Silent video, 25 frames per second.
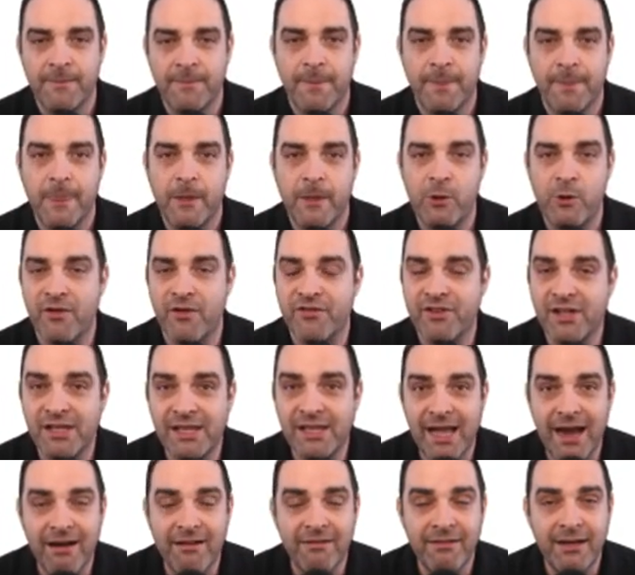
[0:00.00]
you have
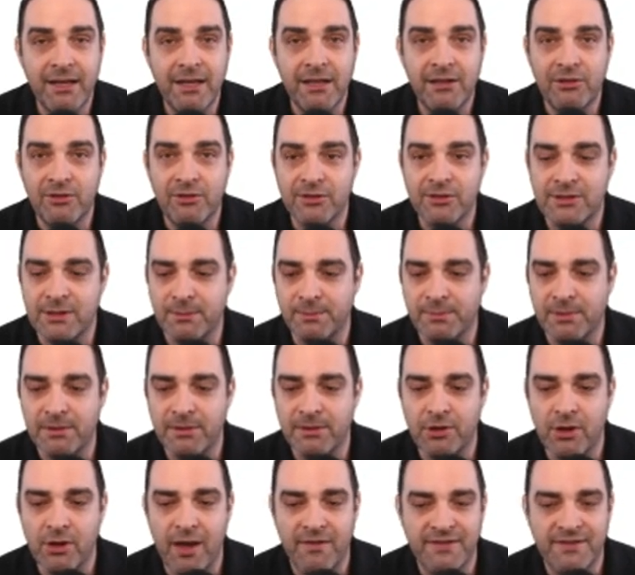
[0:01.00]
clarity and
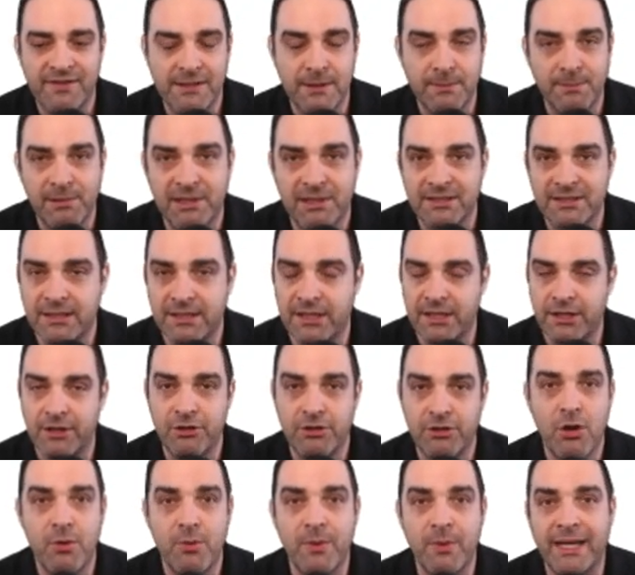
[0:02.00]
you have simplicity. You
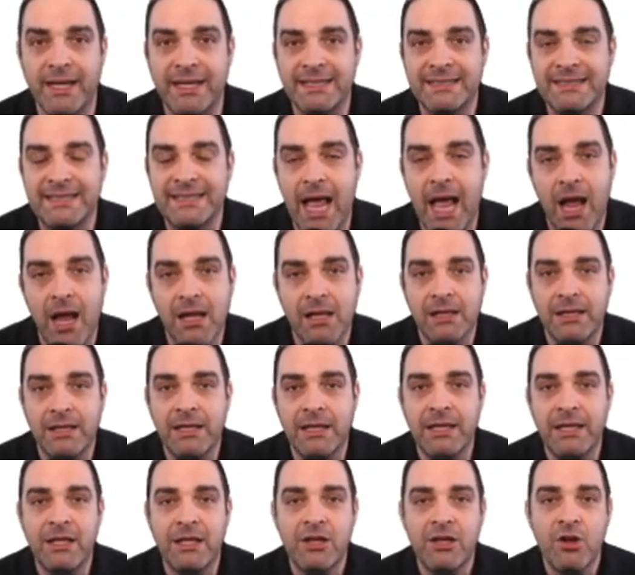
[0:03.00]
know
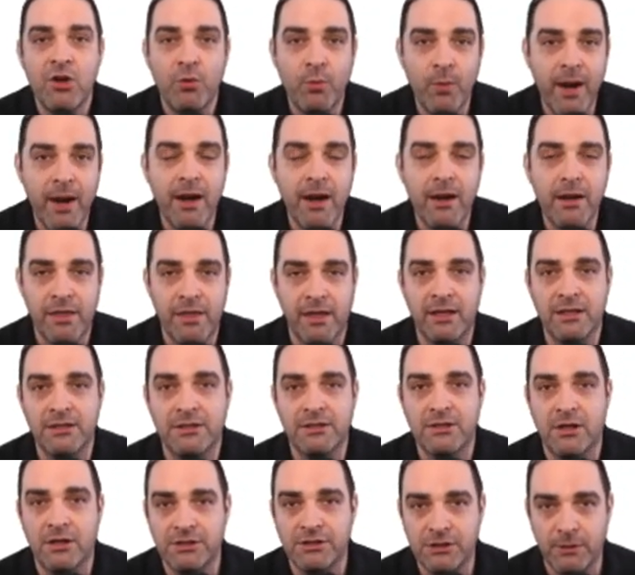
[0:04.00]
exactly where
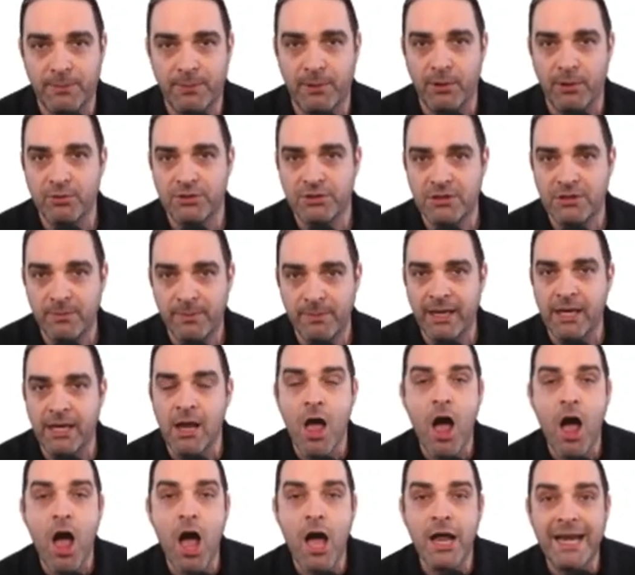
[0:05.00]
things are supposed to be
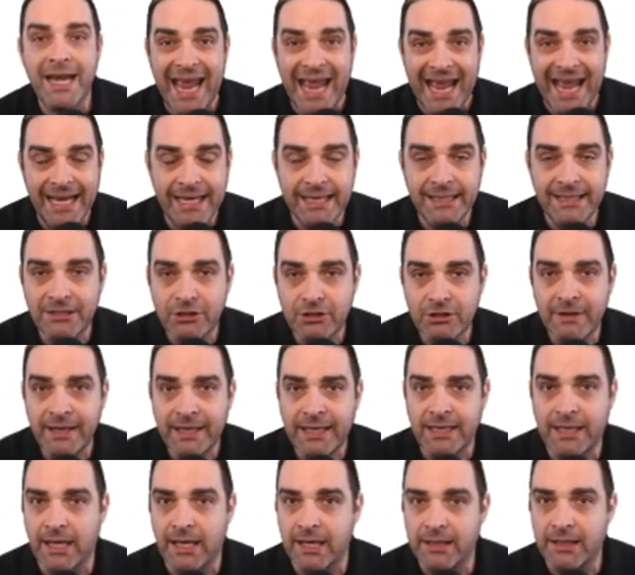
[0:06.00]
on any
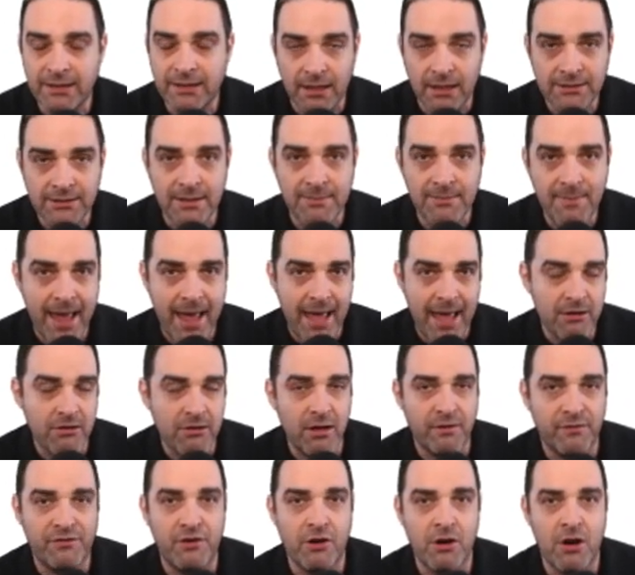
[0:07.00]
screen. It doesn't matter
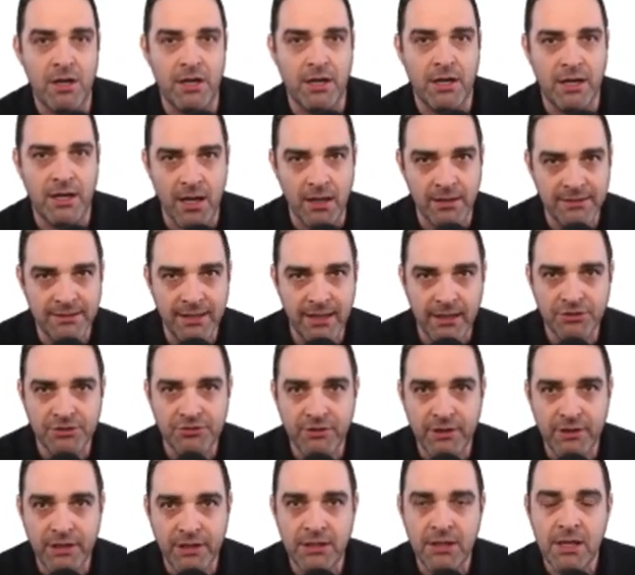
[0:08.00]
if you're on a contact
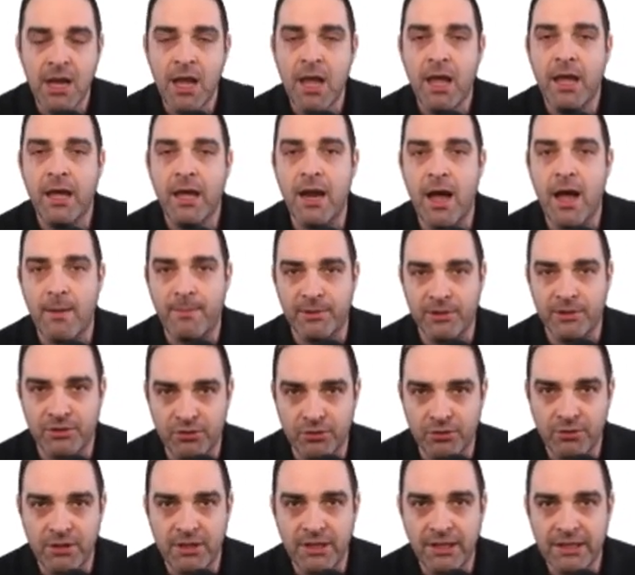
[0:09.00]
screen, an
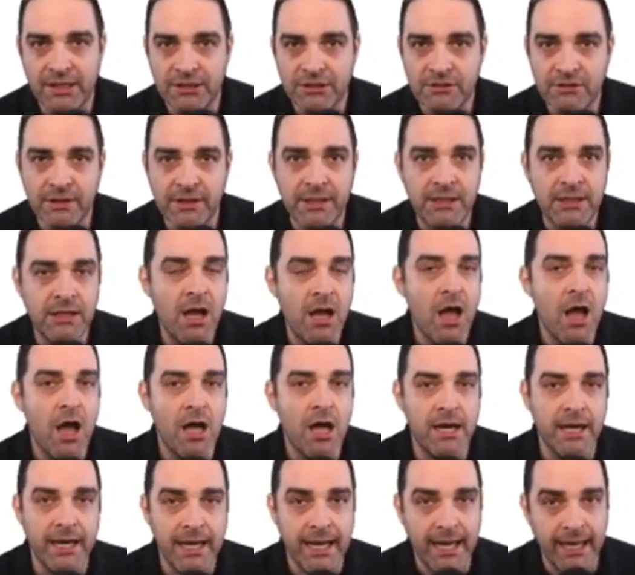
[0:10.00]
opportunity screen,
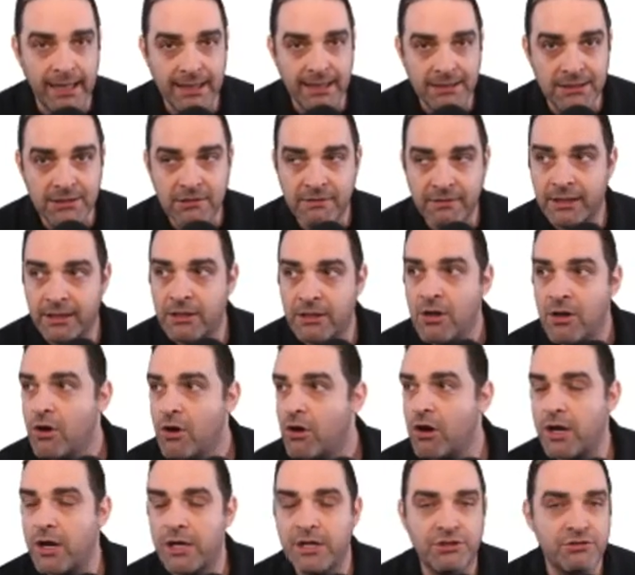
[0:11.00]
on a case screen,
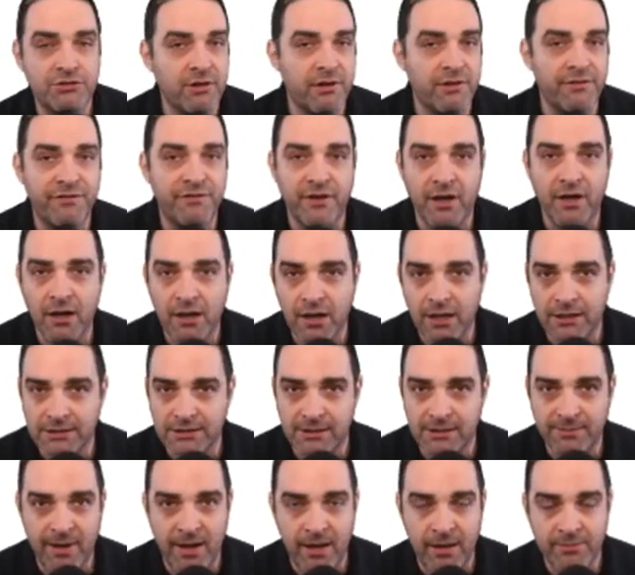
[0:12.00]
or on a screen for a
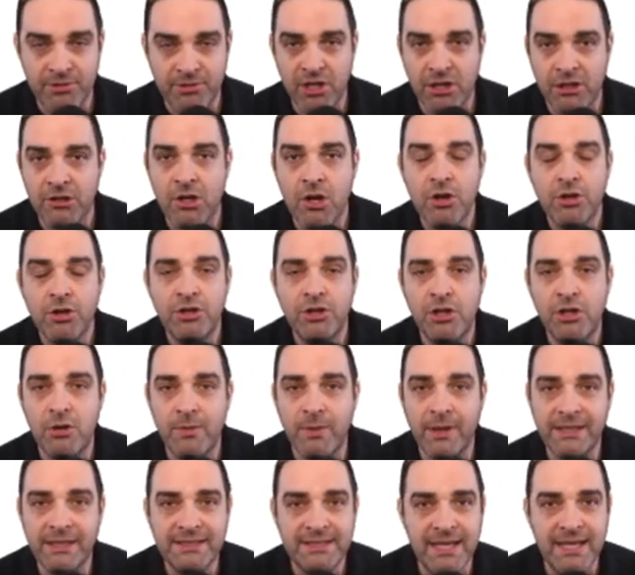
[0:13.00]
custom object. You know
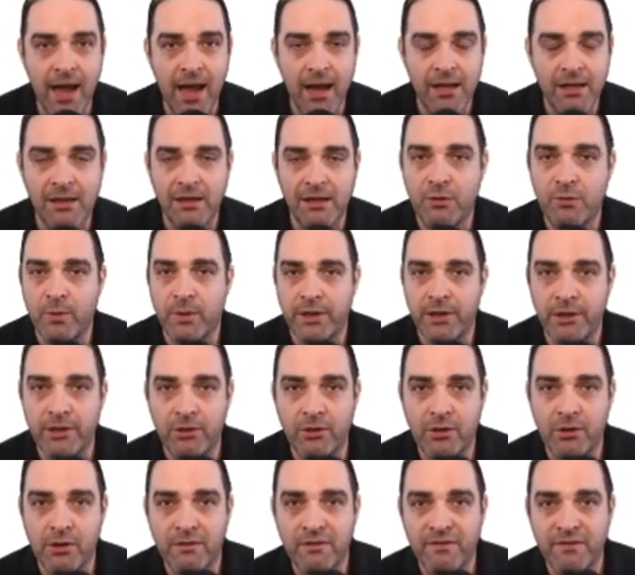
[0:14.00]
exactly where you
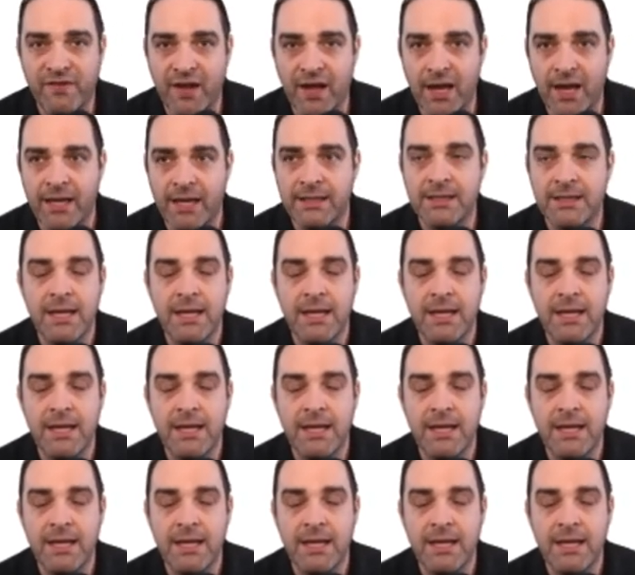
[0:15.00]
can find